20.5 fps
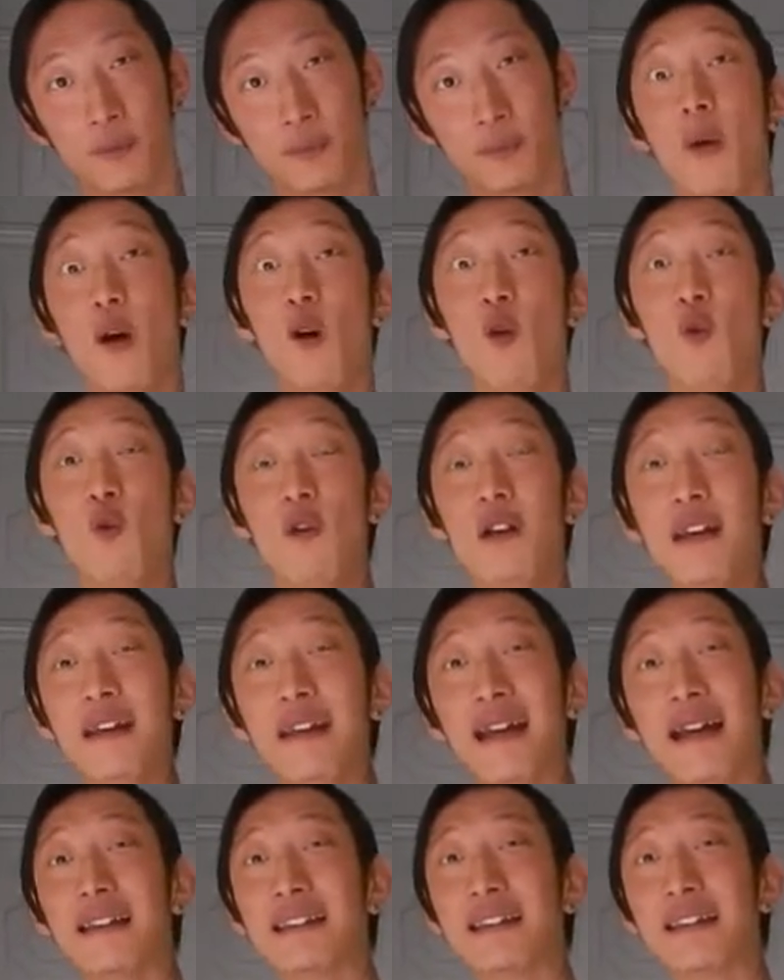But
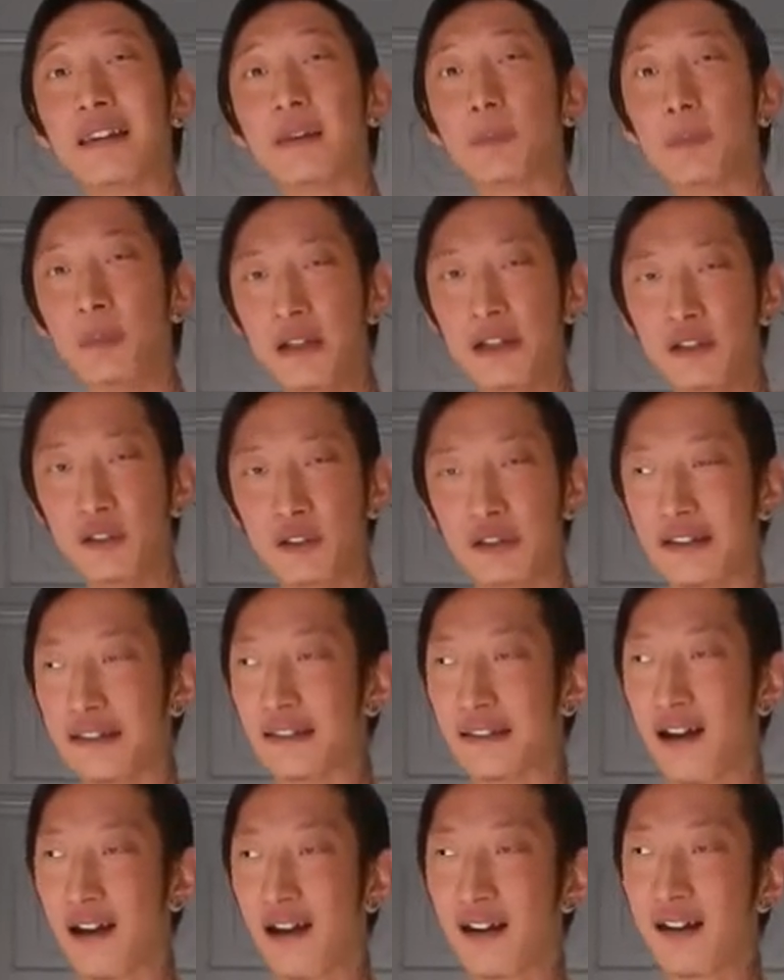we as a
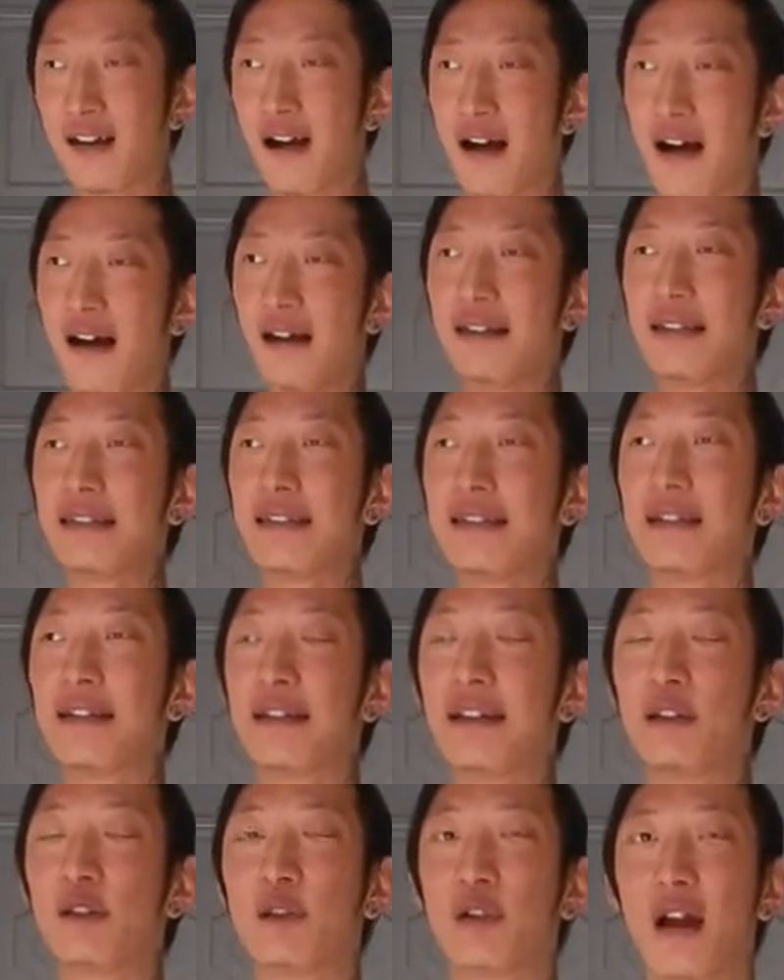species are
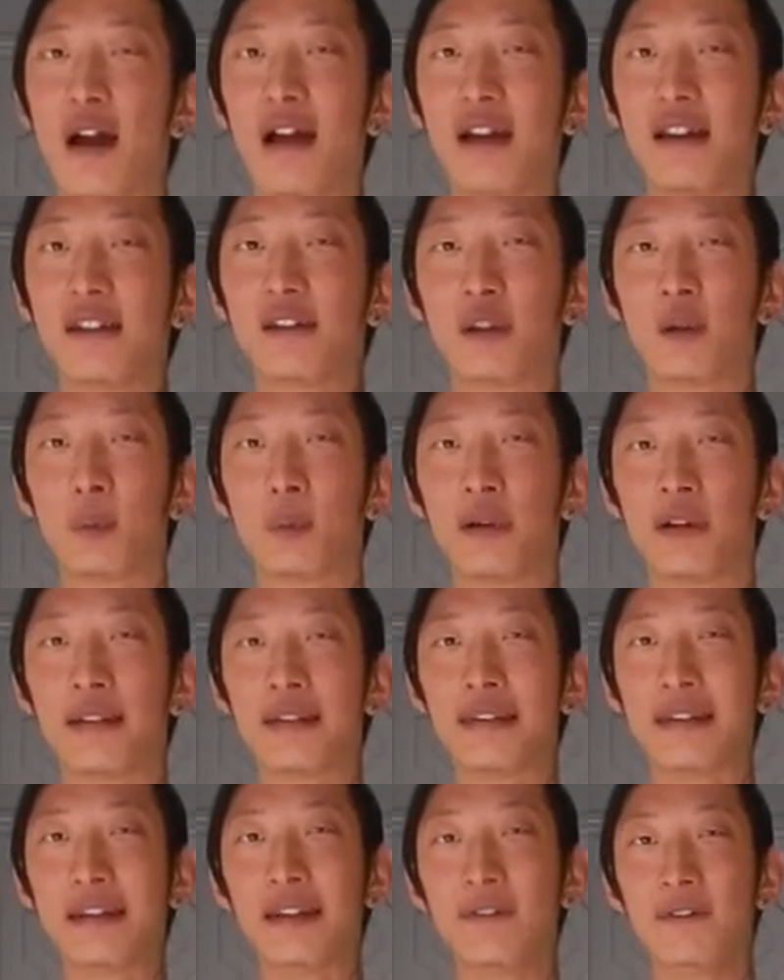constantly trying to
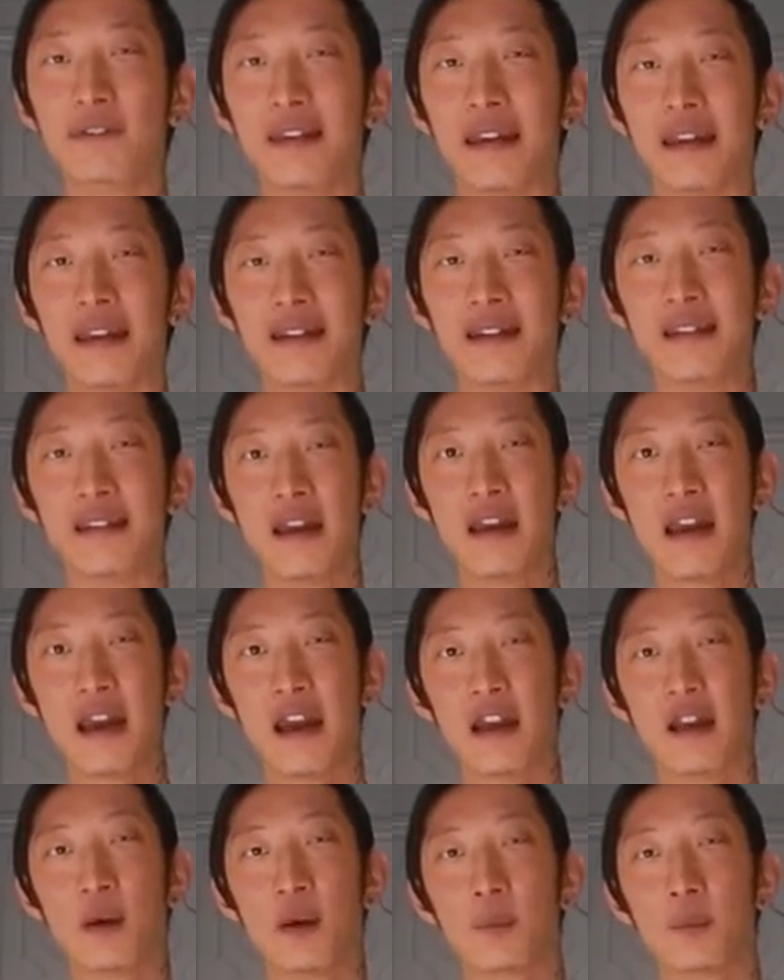perceive things
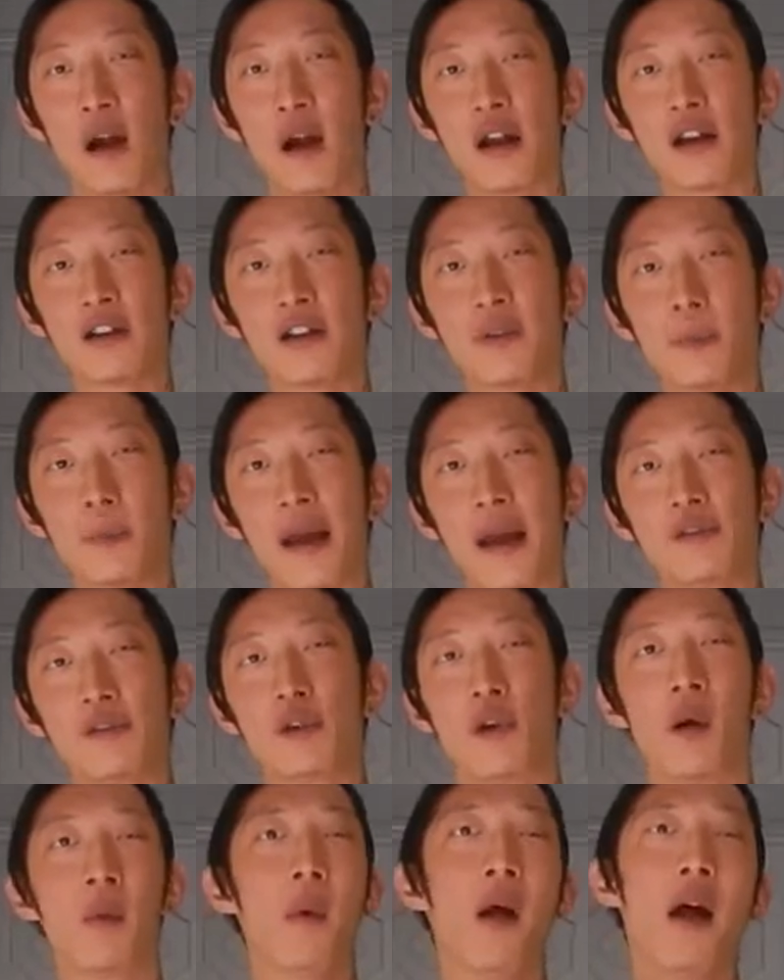in a broader
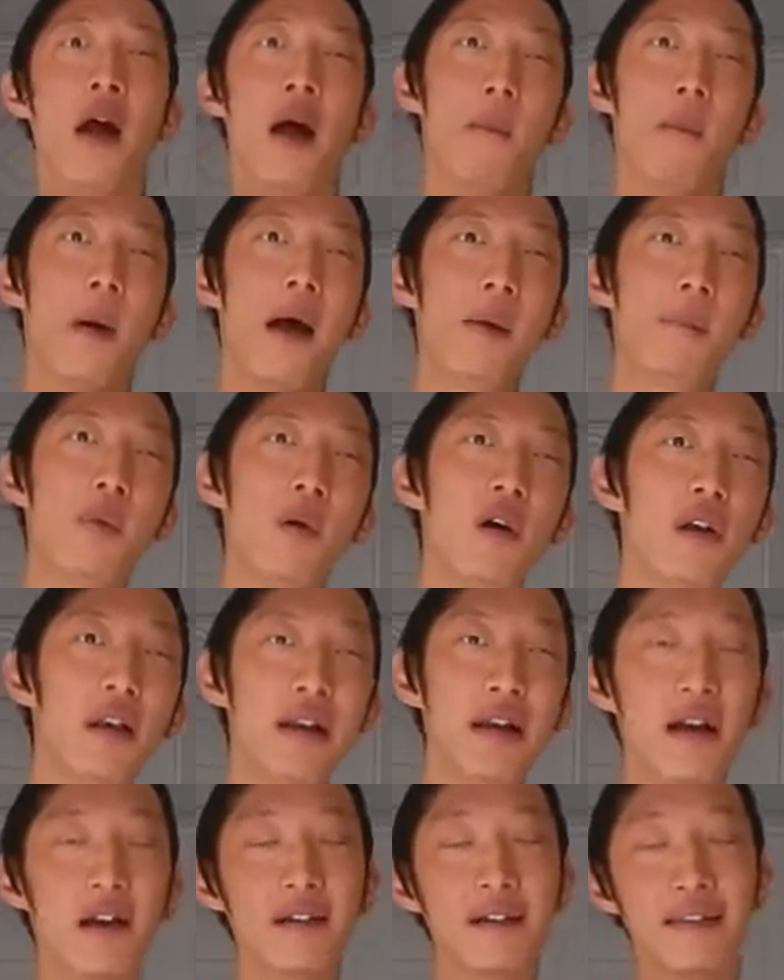spectrum by
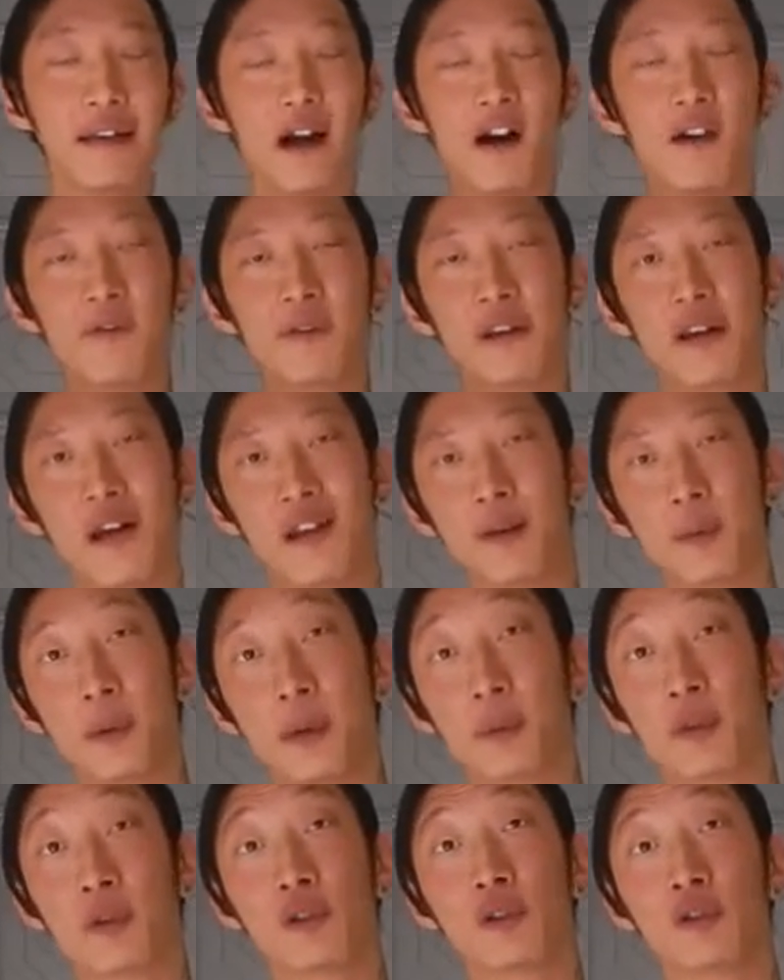putting ourselves in other
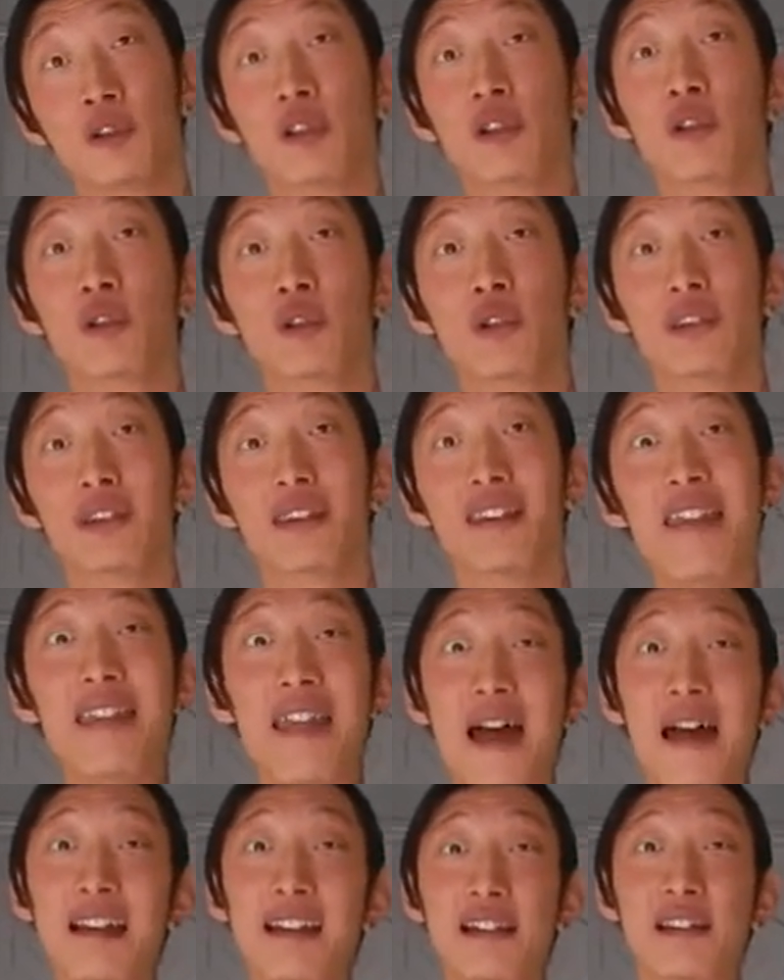people's shoes. And
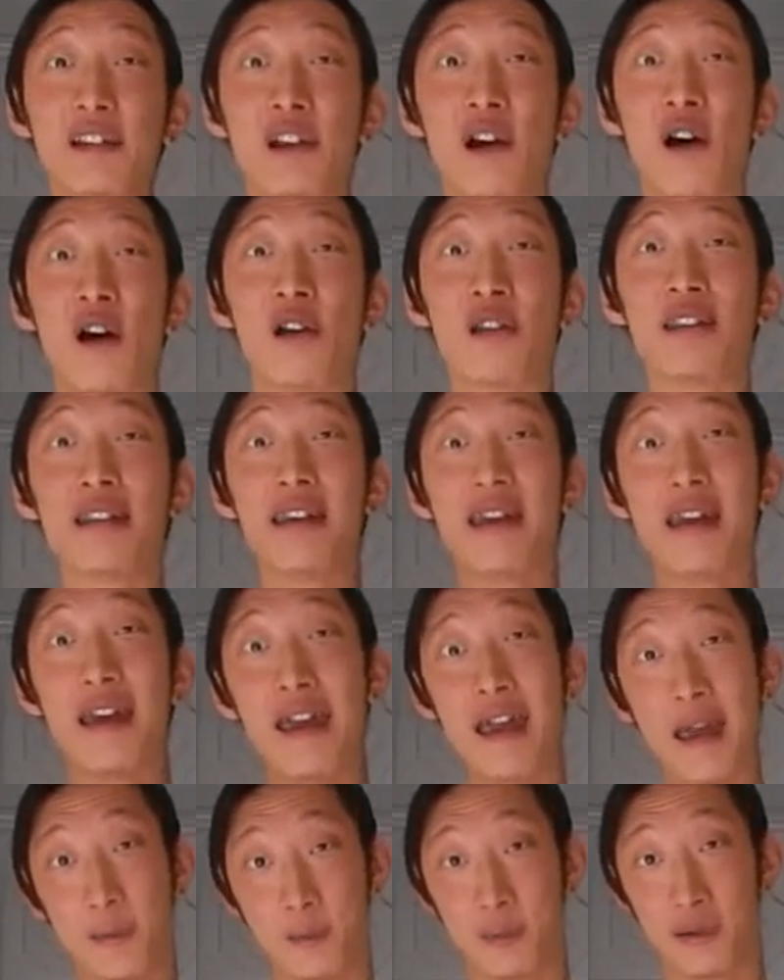that is called
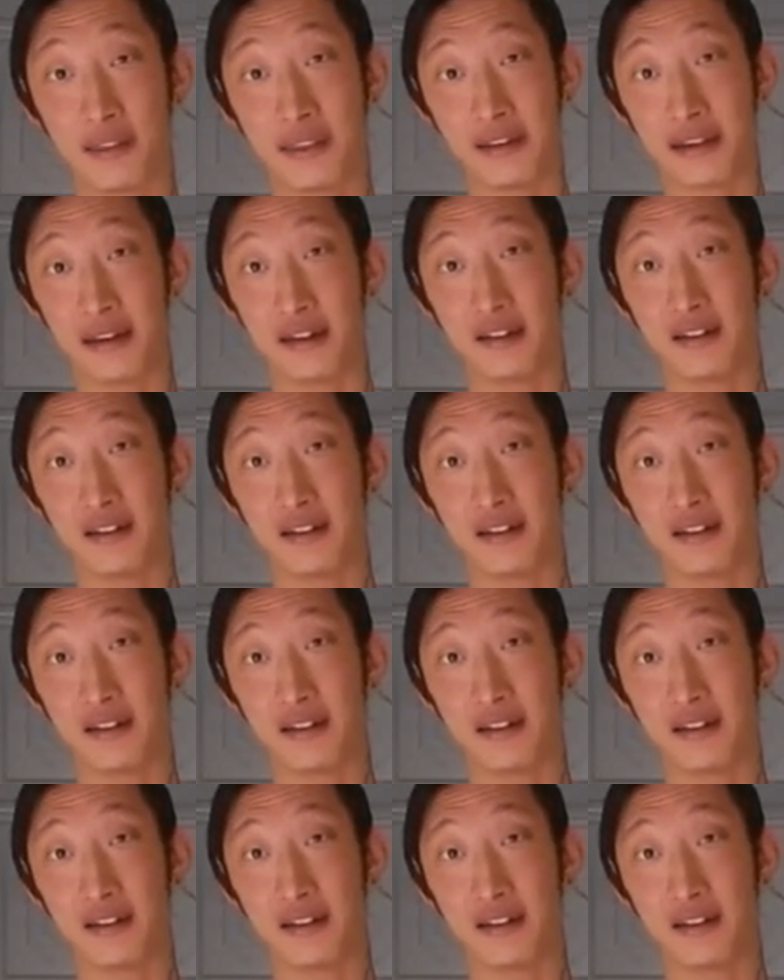empathy.